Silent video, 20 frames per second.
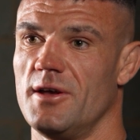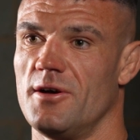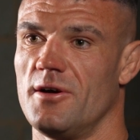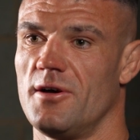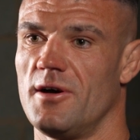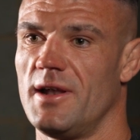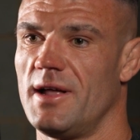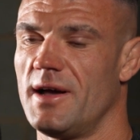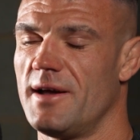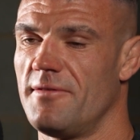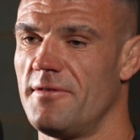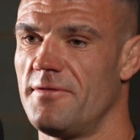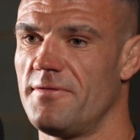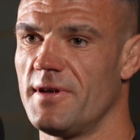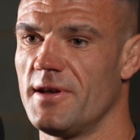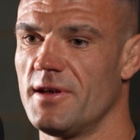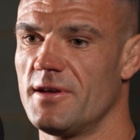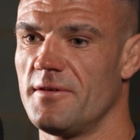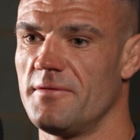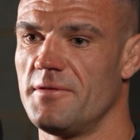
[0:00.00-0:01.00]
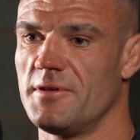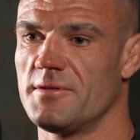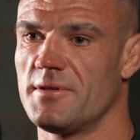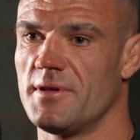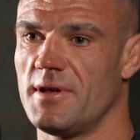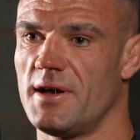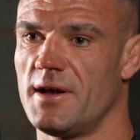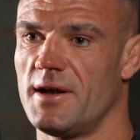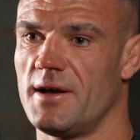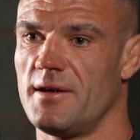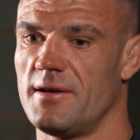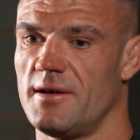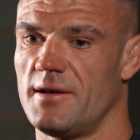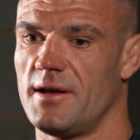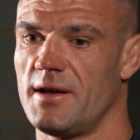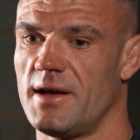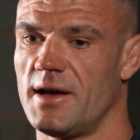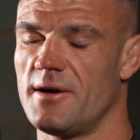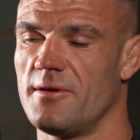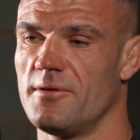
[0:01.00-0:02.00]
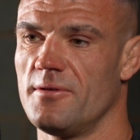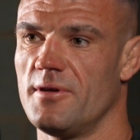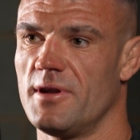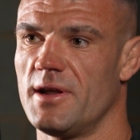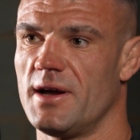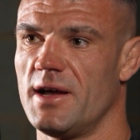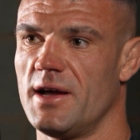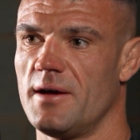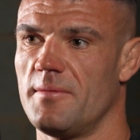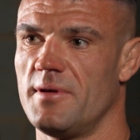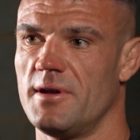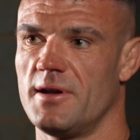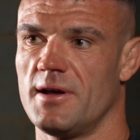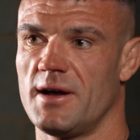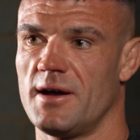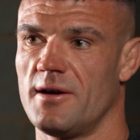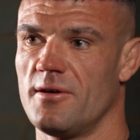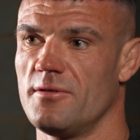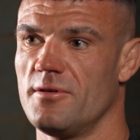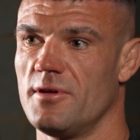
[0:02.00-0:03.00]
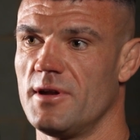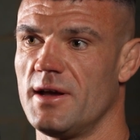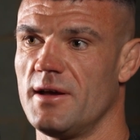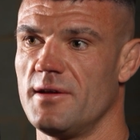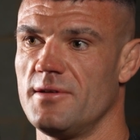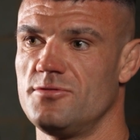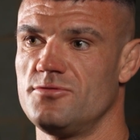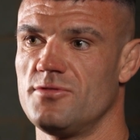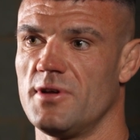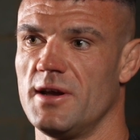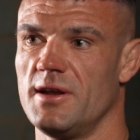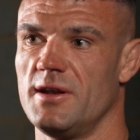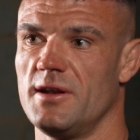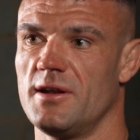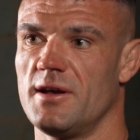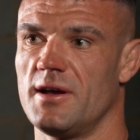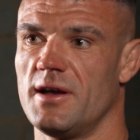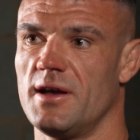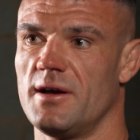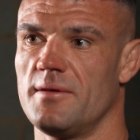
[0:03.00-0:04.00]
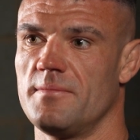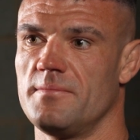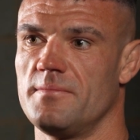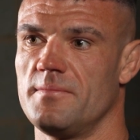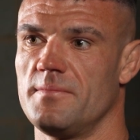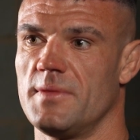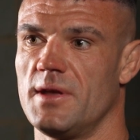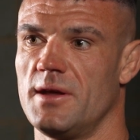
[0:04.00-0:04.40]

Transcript: all I ever think of is how good I am and how good in training I am,